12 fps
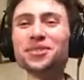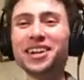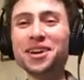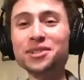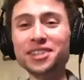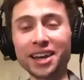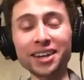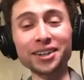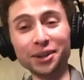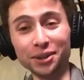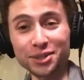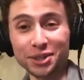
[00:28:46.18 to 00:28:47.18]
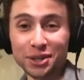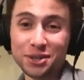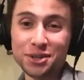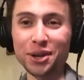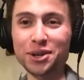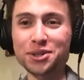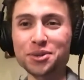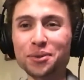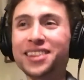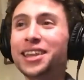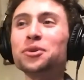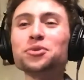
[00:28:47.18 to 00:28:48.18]
when he was like, it's a good show, you should
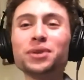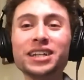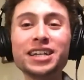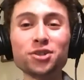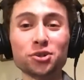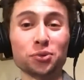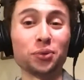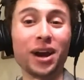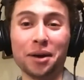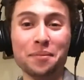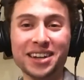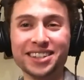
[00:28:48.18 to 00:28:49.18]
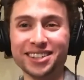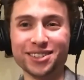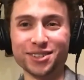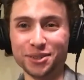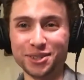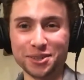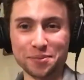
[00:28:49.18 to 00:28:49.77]
watch. That was when he just recommended Suits to